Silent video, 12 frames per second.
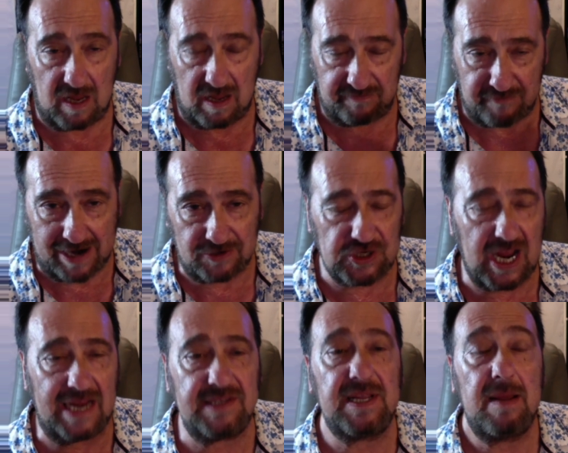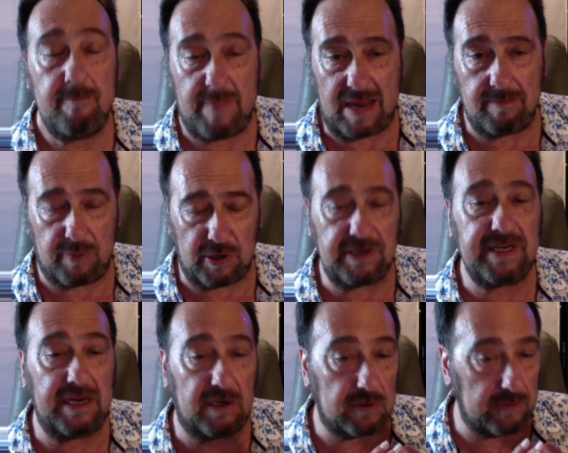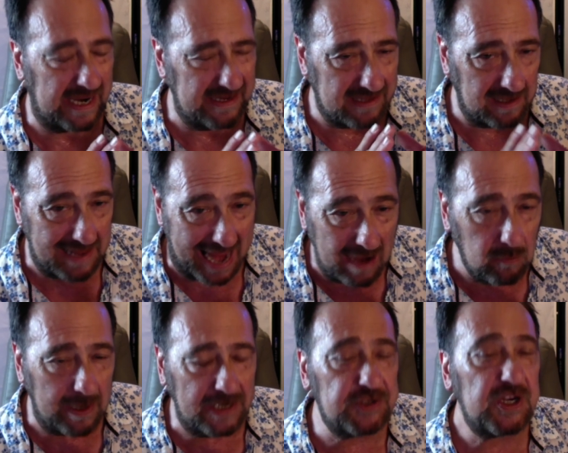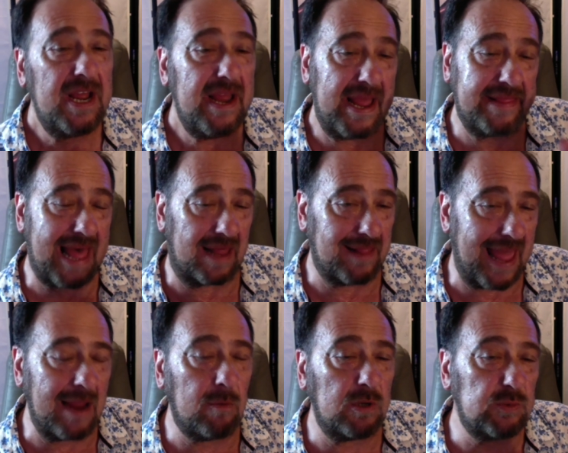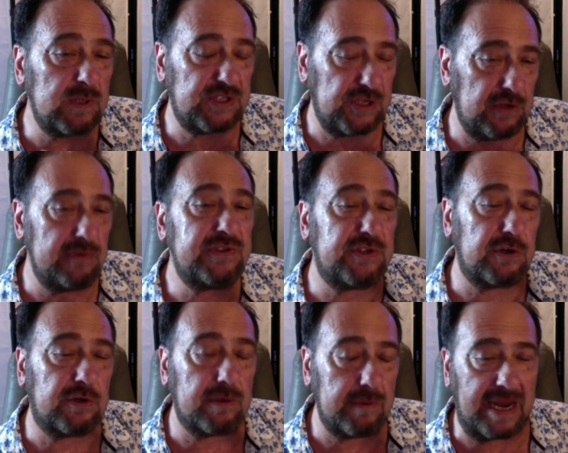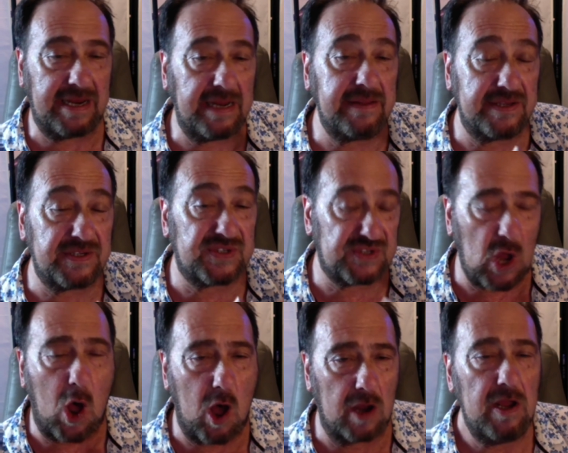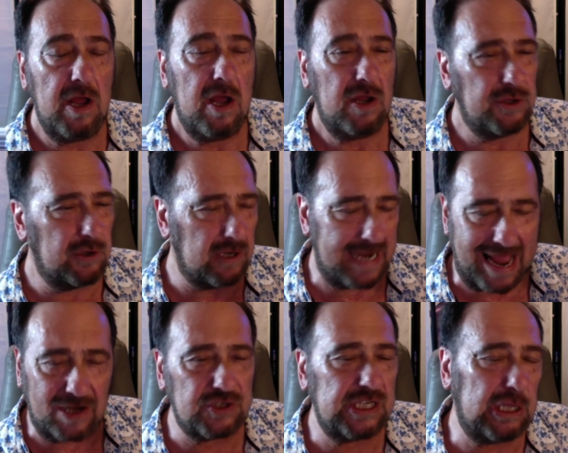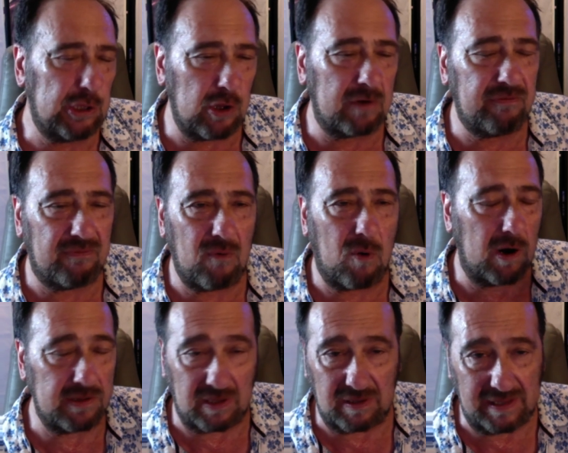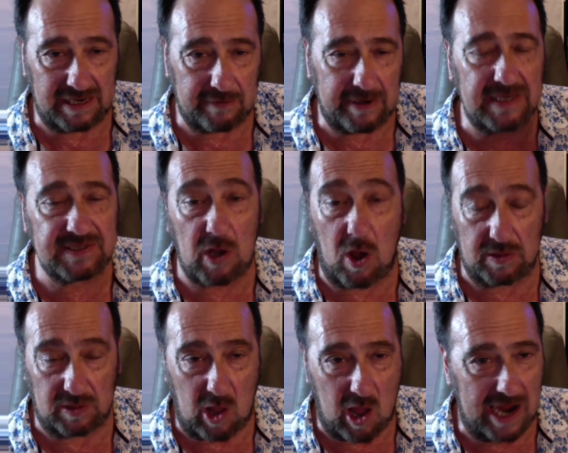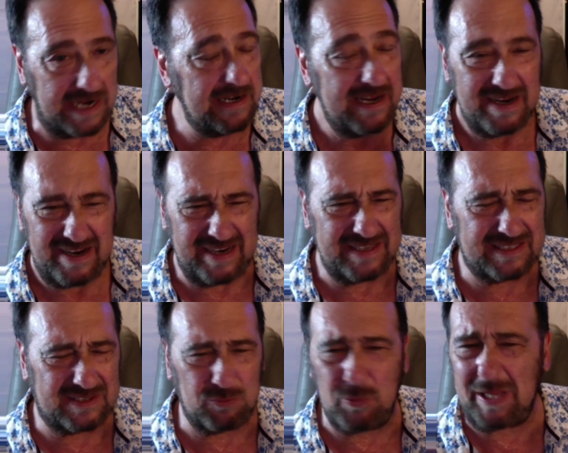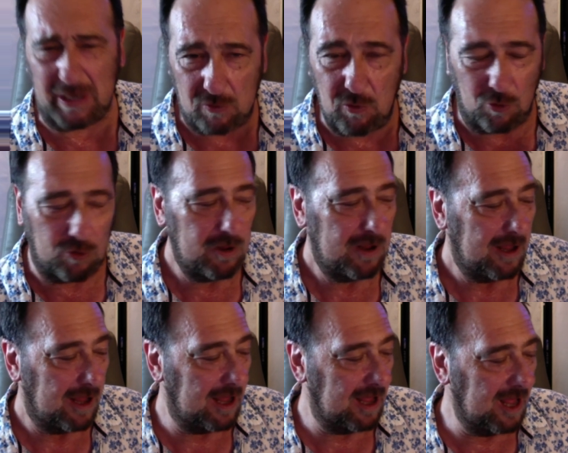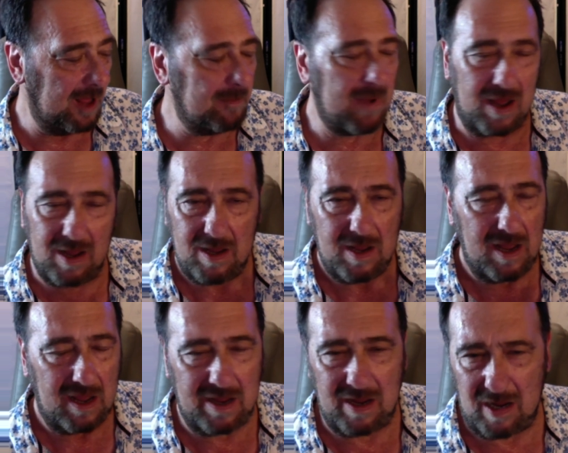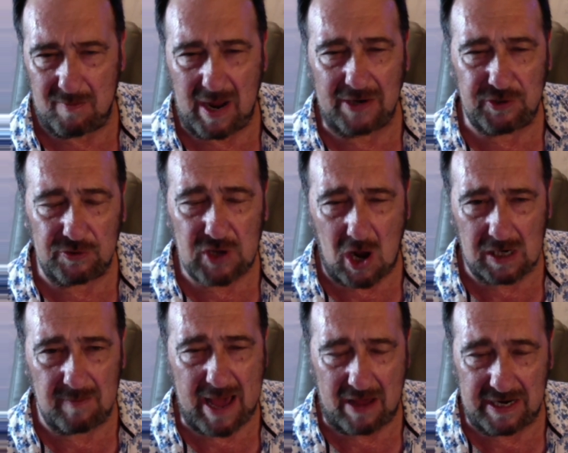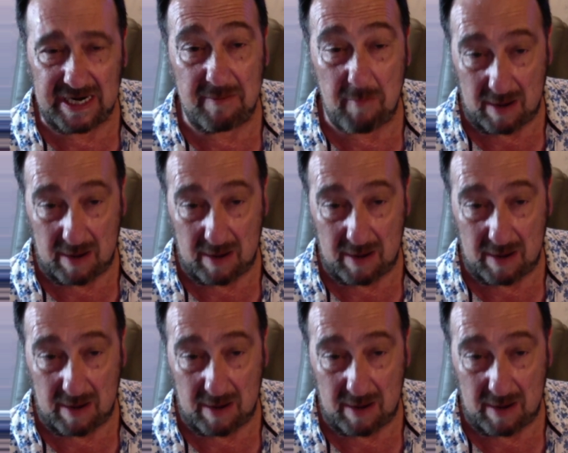franchise, Ben Burt. He created the language, and that language was used to creating this song. You can actually look for the lyrics online. It's really cool. I do talk about it in my